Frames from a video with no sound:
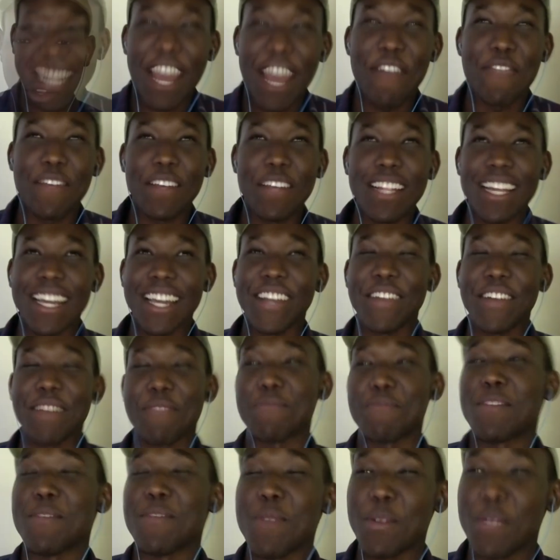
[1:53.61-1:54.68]
I feel like
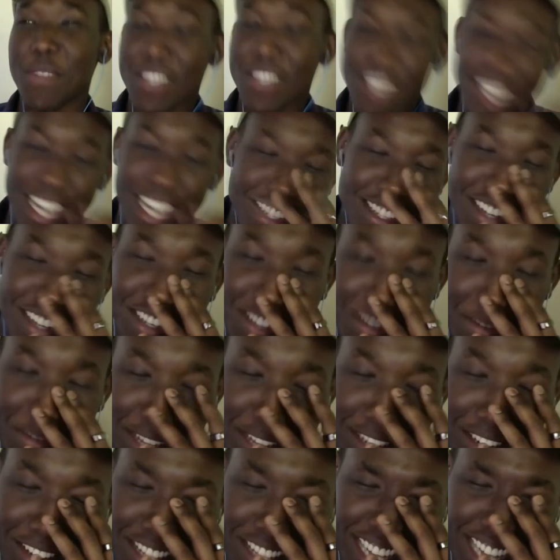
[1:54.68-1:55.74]
someone was, I saw
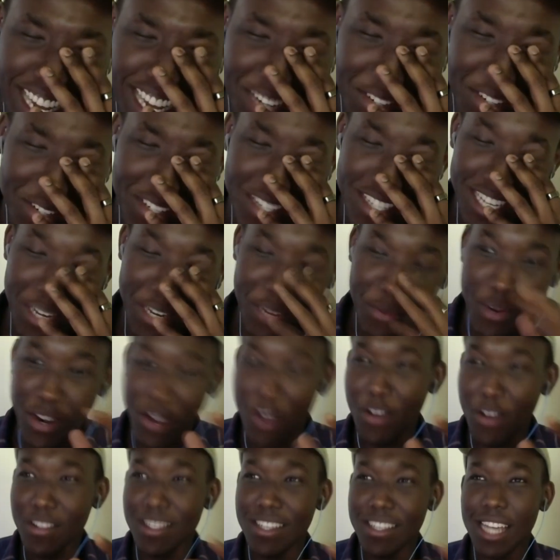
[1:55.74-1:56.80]
something online where it was like, when
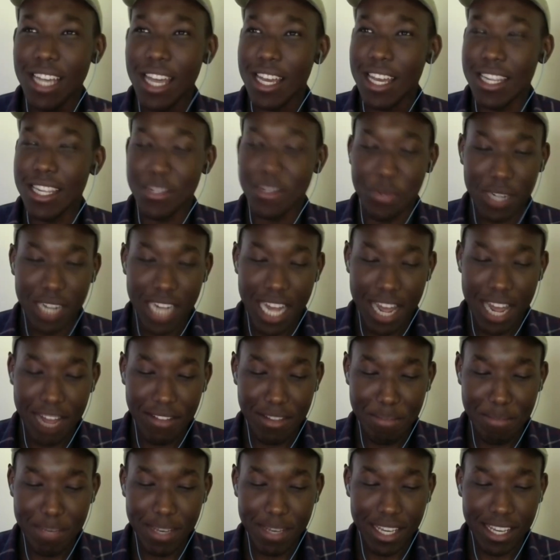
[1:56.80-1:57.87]
all this ends, we're going to have
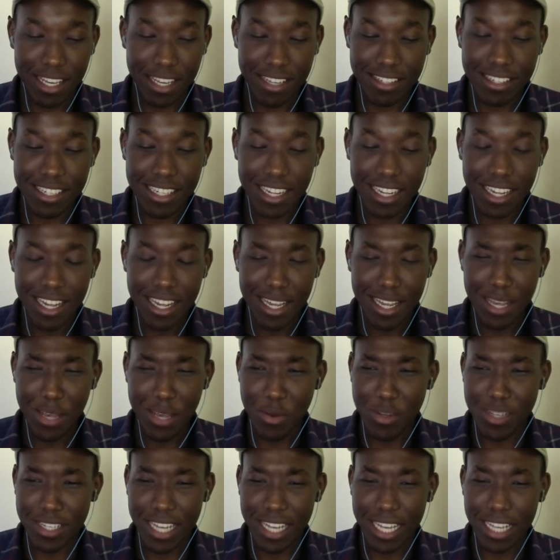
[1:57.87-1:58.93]
the biggest,
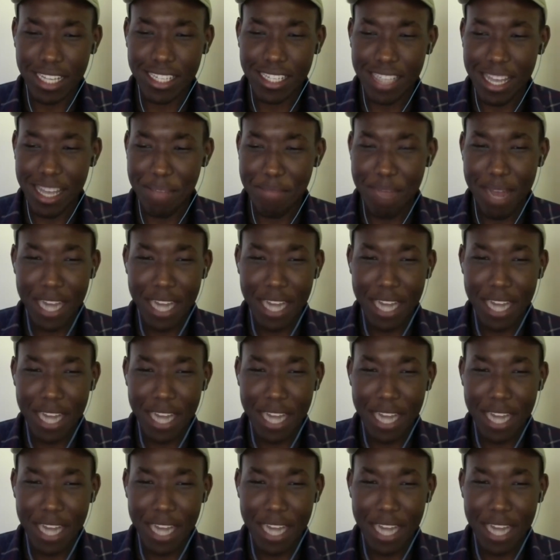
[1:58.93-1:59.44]
it was like St.